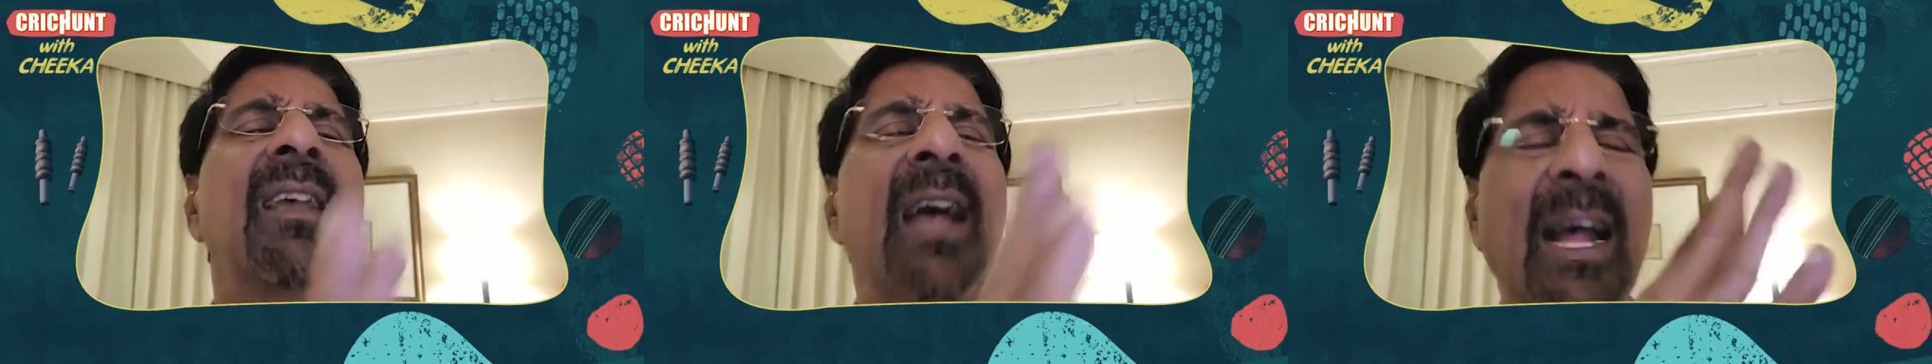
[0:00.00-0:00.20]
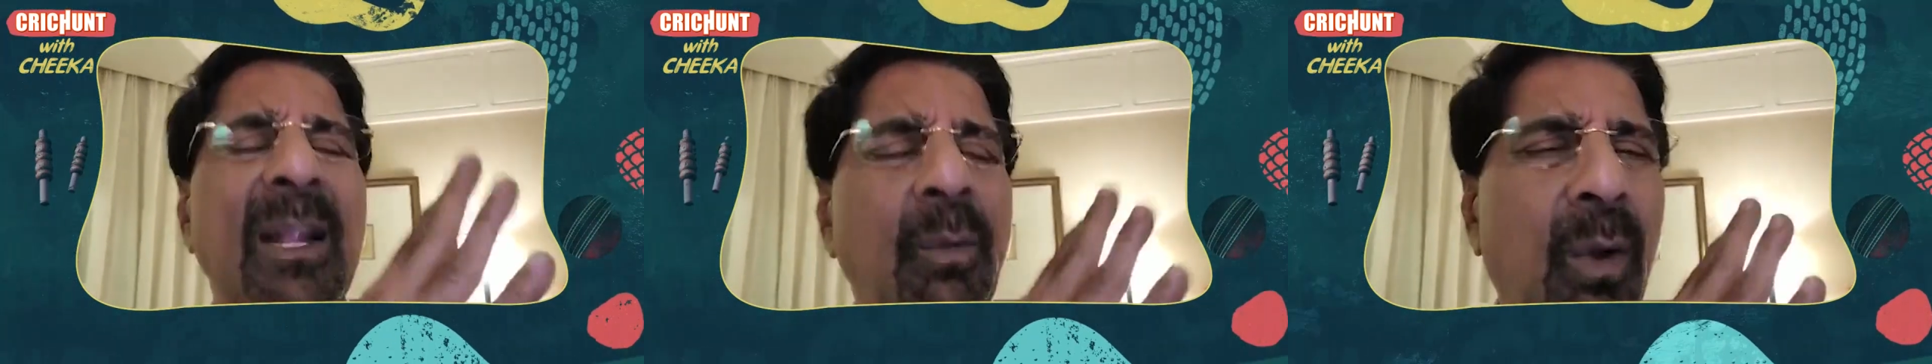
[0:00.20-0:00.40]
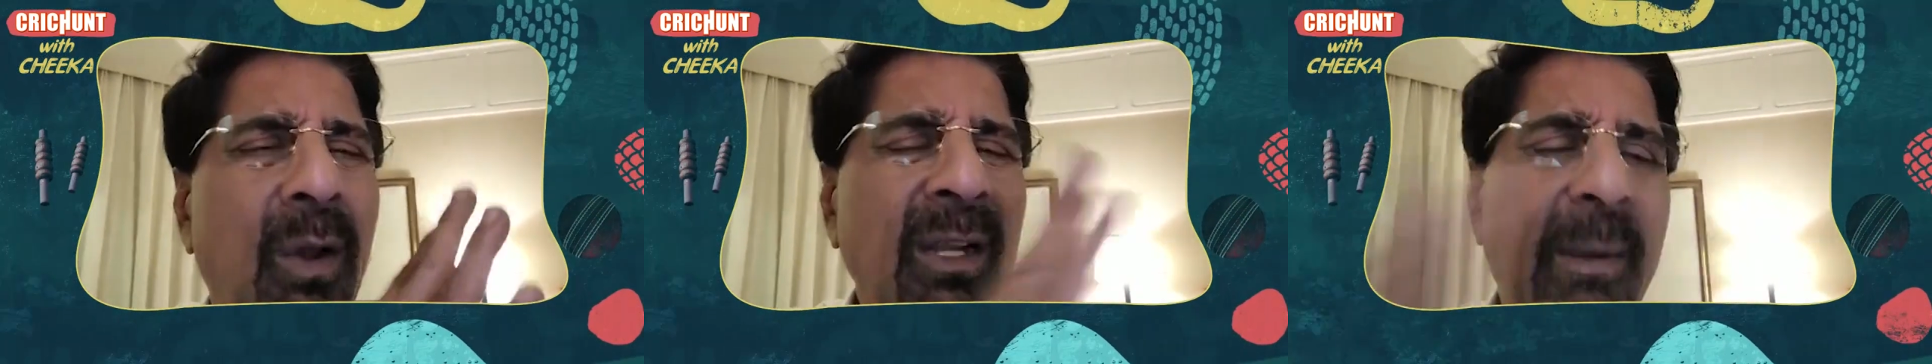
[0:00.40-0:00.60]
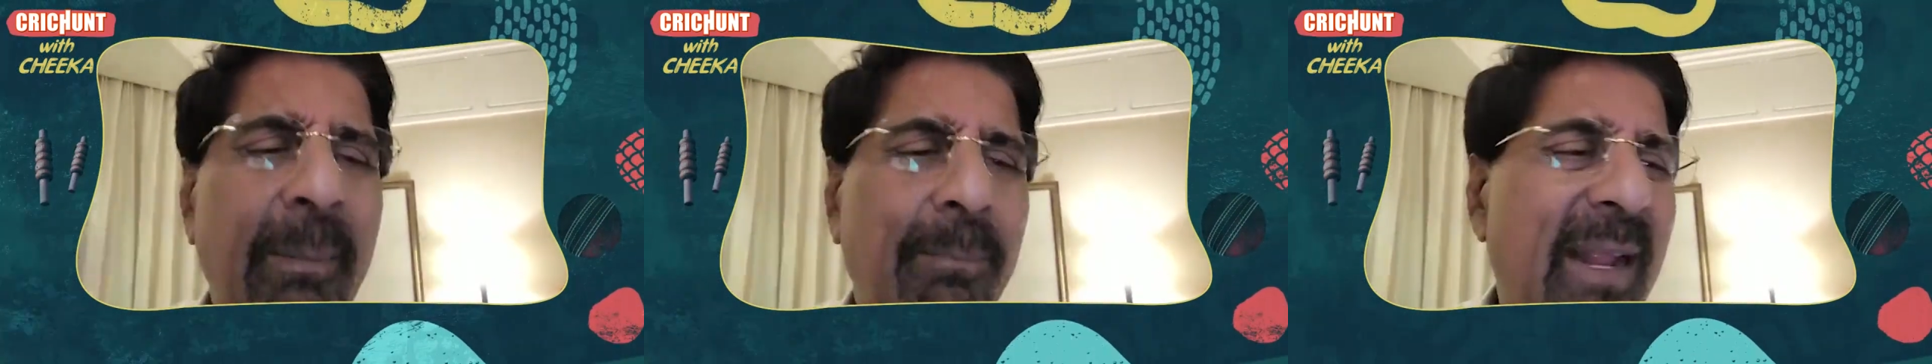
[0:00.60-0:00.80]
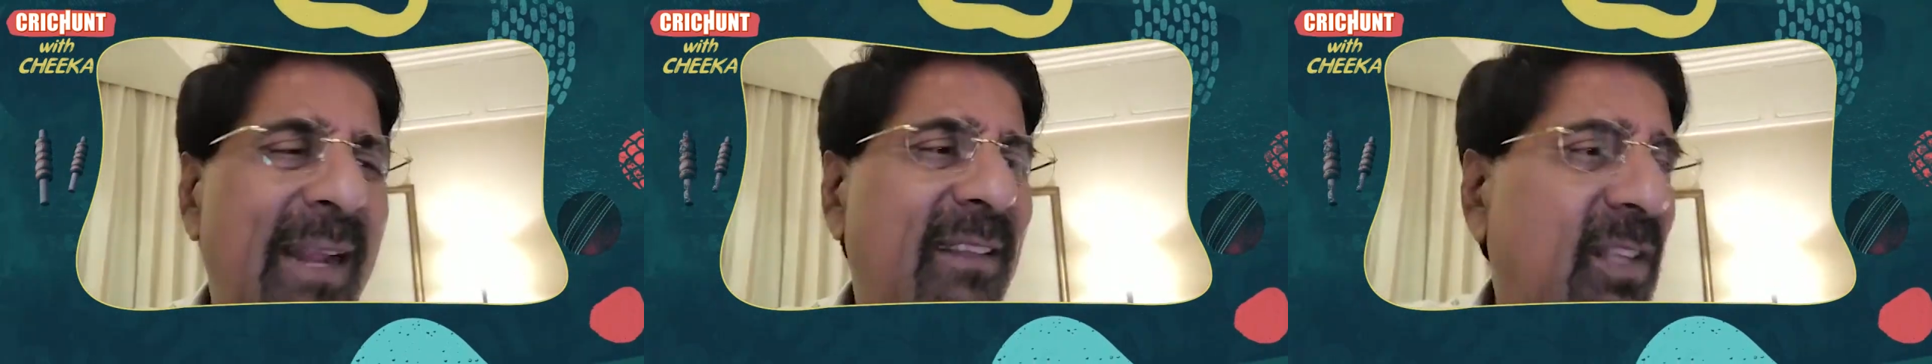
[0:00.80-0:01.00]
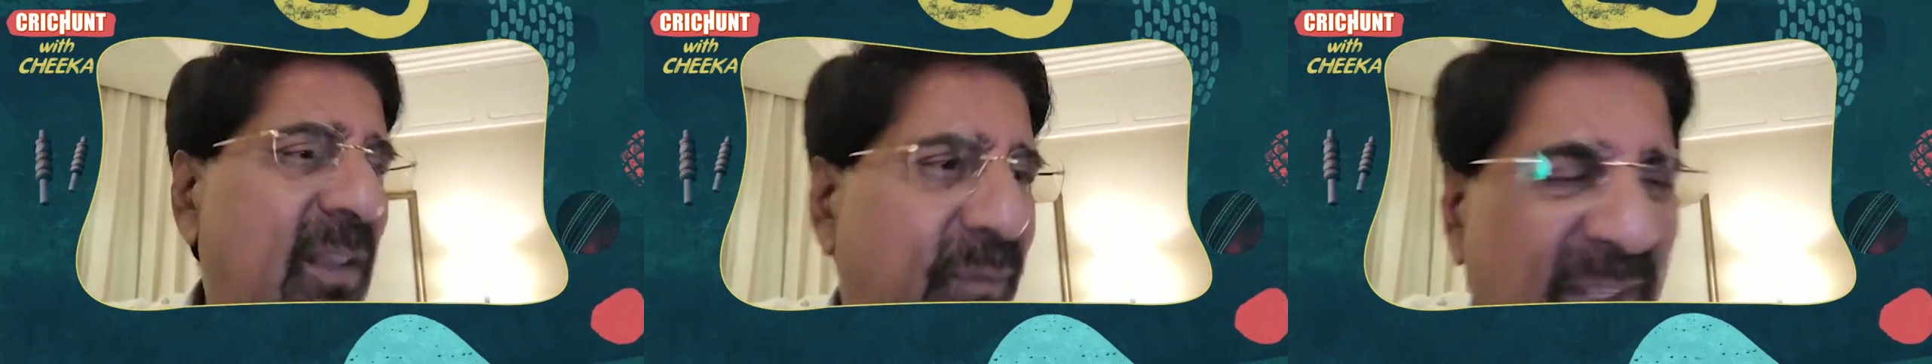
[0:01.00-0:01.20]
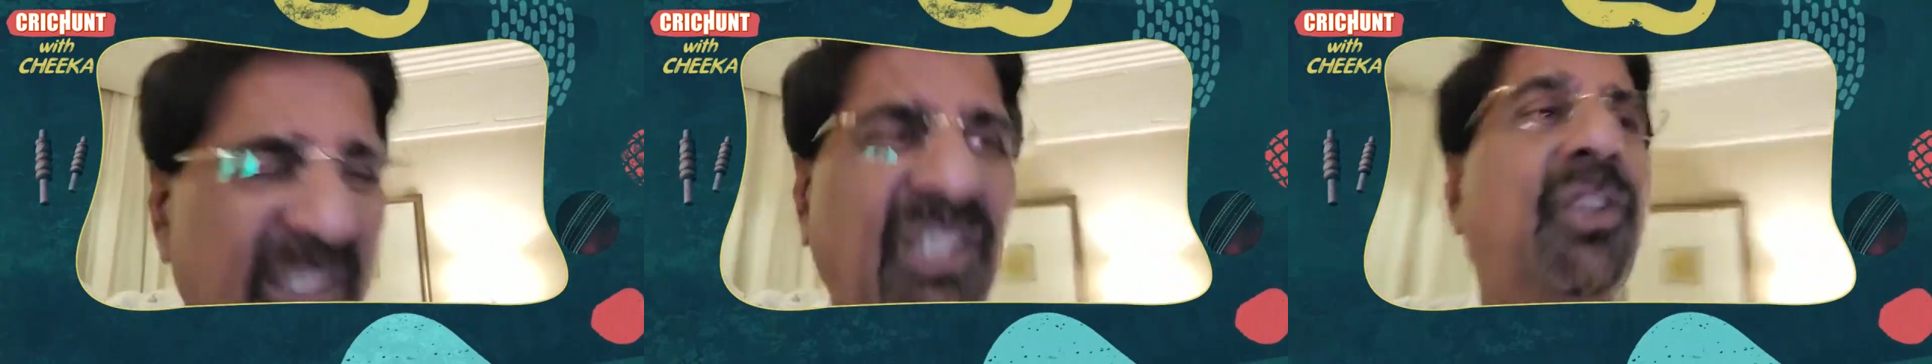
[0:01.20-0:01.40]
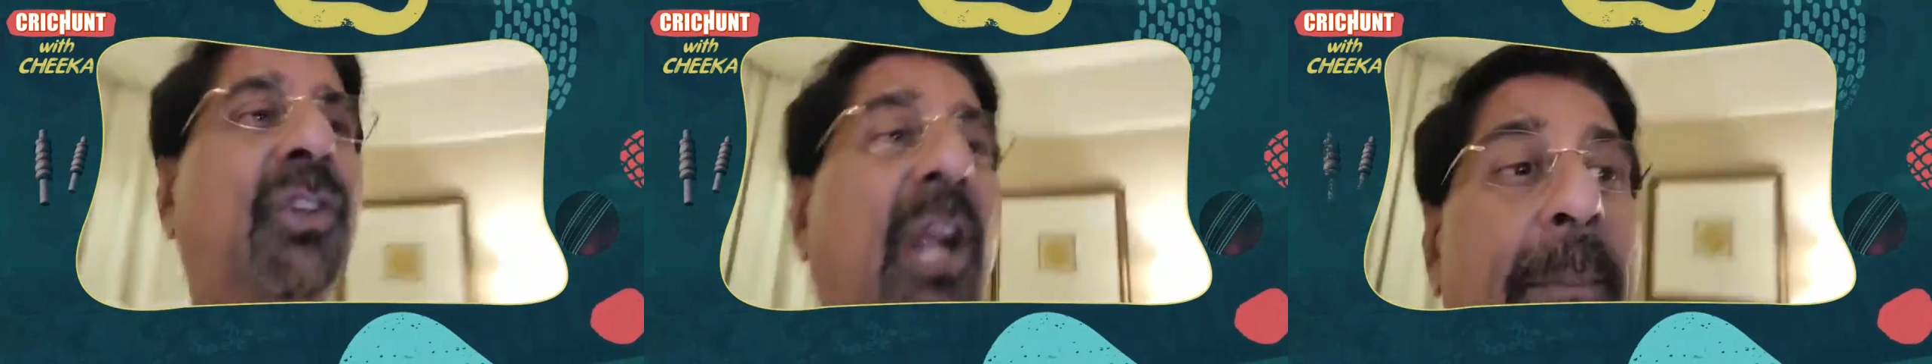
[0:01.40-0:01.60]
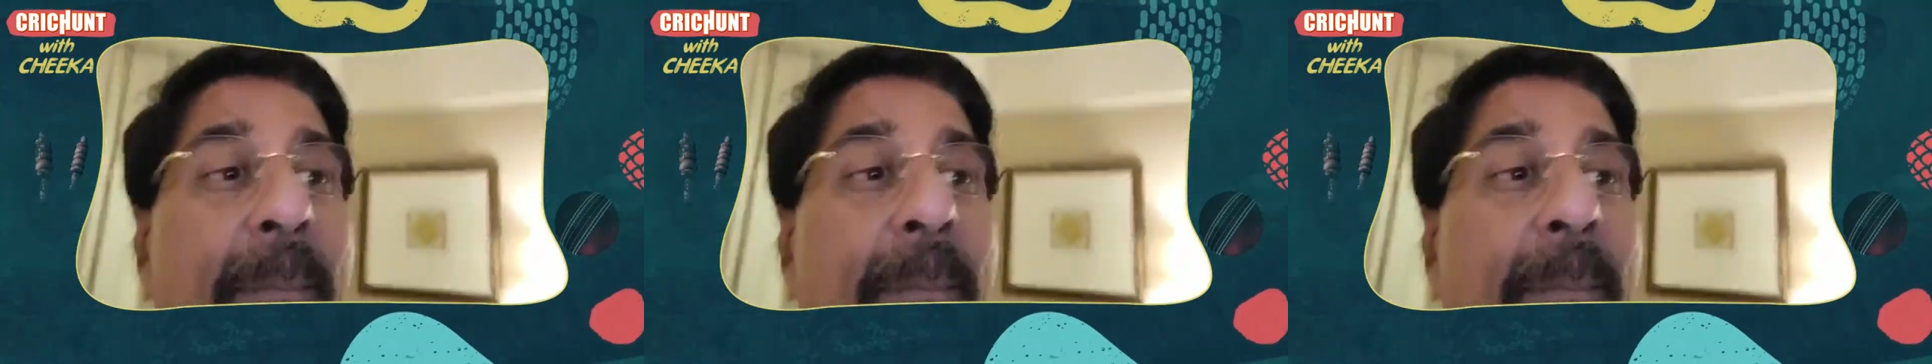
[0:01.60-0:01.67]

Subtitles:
and while he plays the first shot,